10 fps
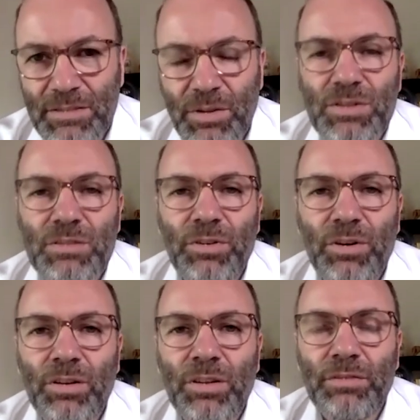first of
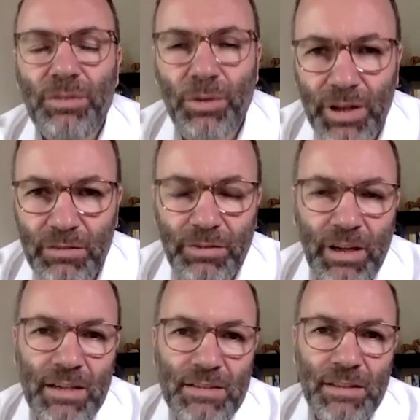all, in the foreign
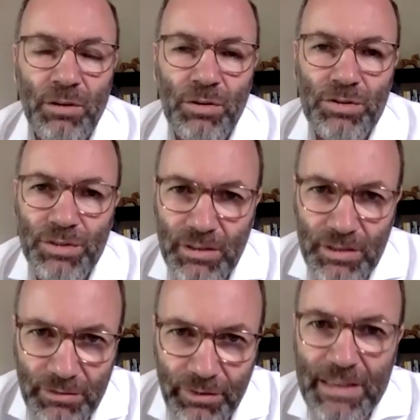affairs and also in the
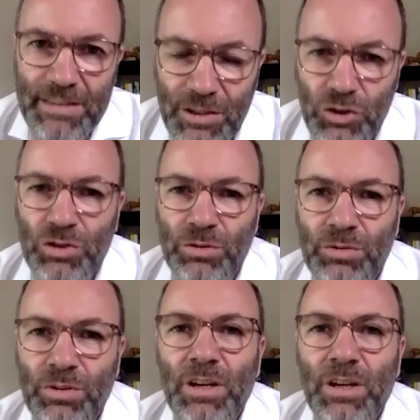defense issue